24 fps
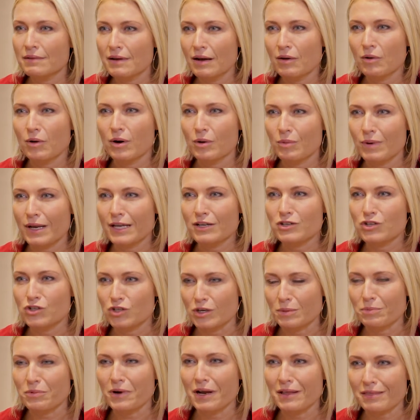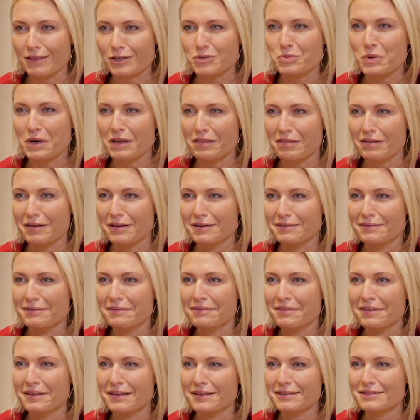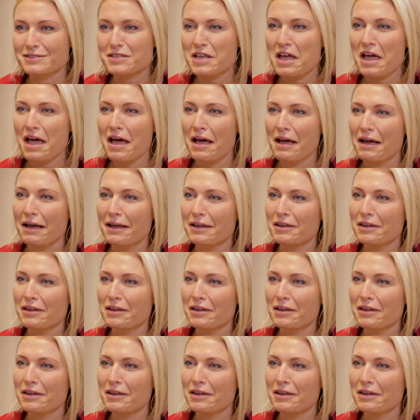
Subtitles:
or a relationship, right? That's one of the things. Right.